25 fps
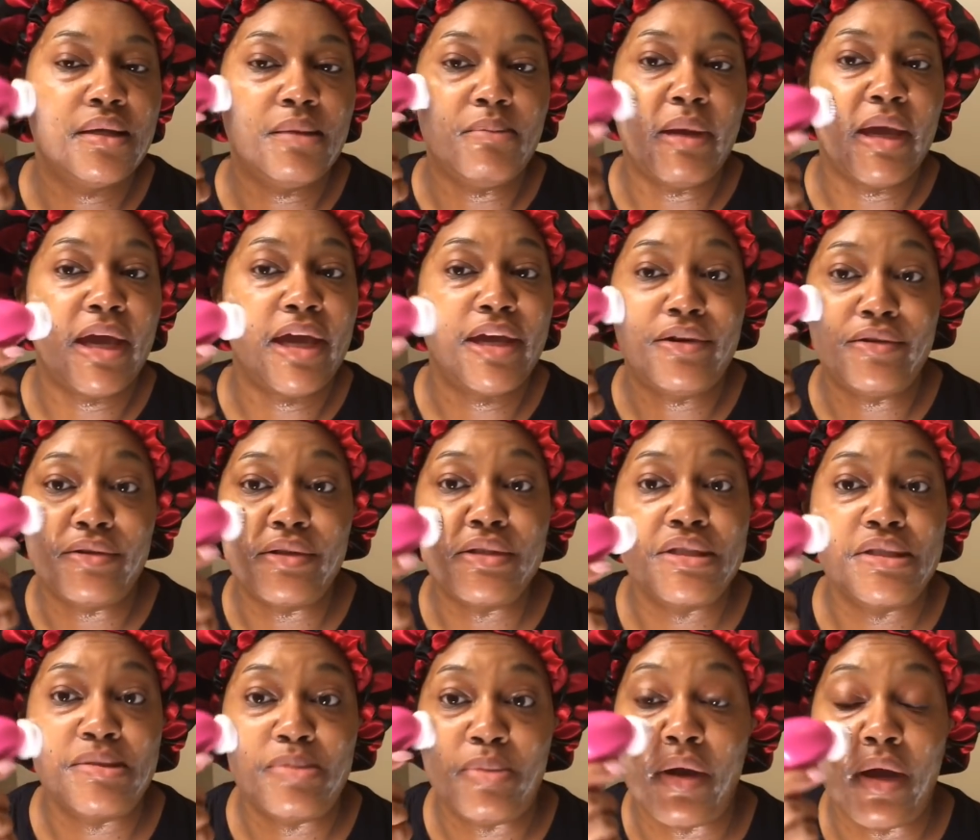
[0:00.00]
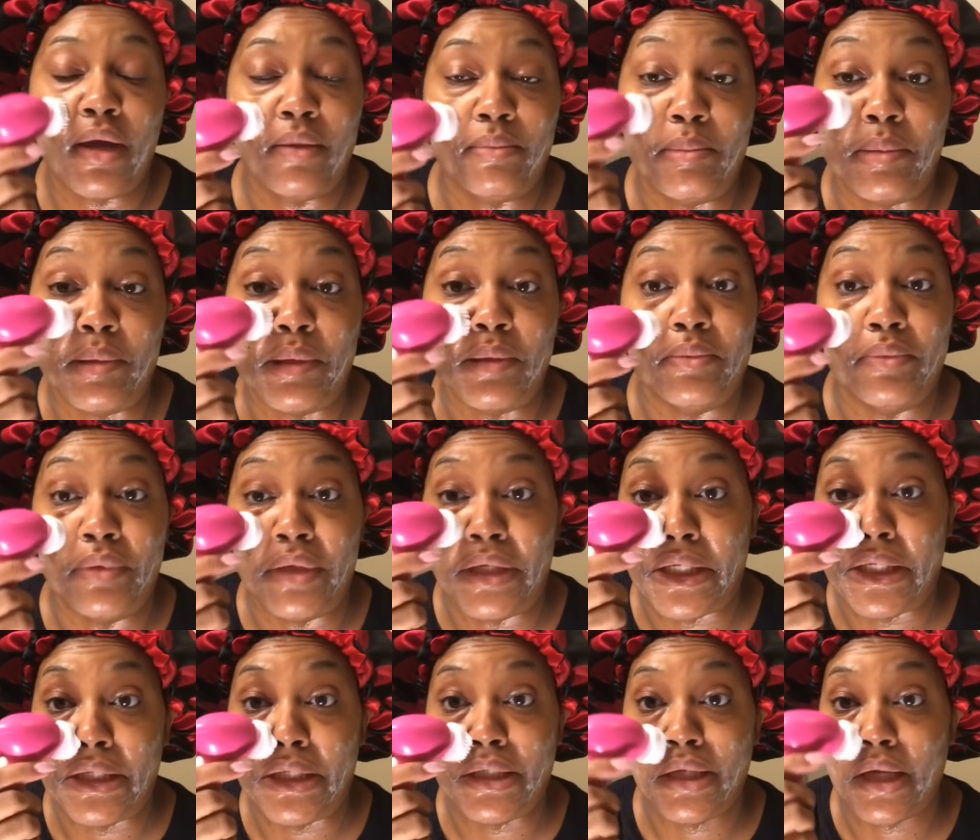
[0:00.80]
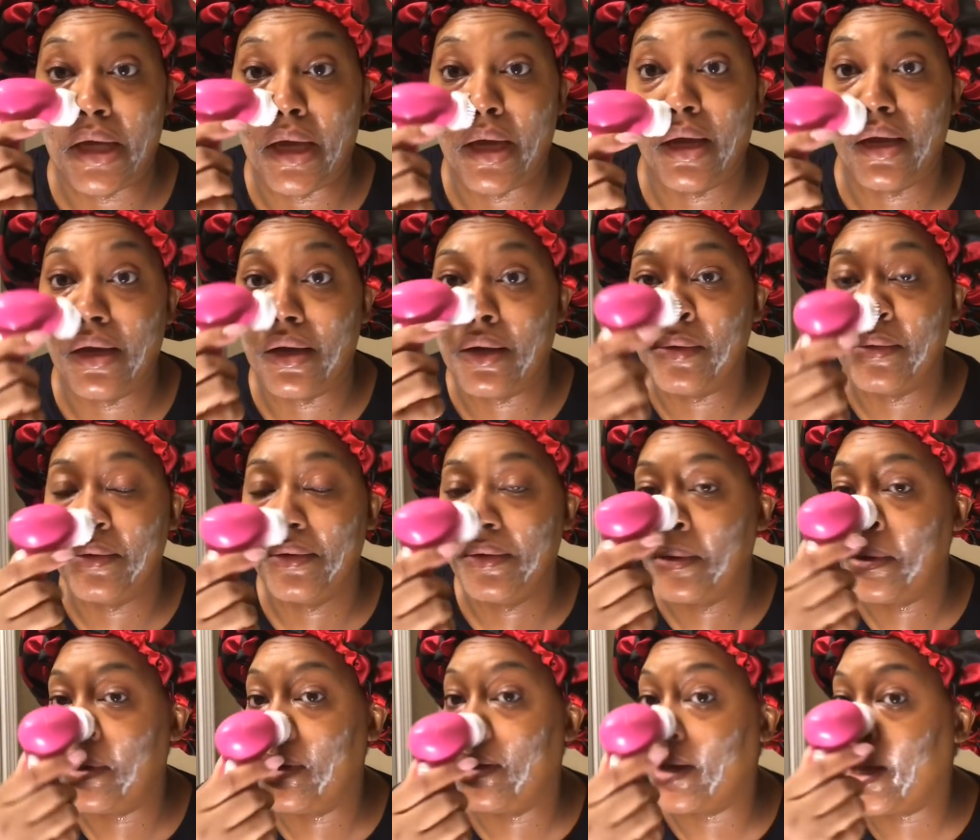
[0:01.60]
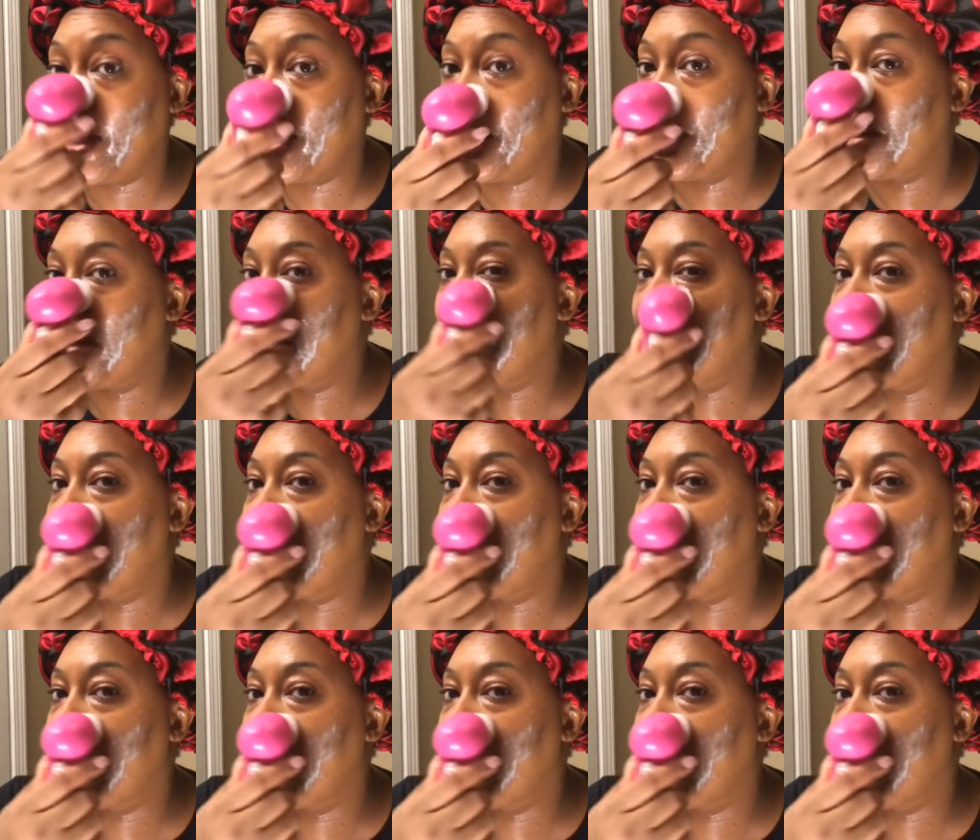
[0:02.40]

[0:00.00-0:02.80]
the batteries is probably weak, y'all. Okay.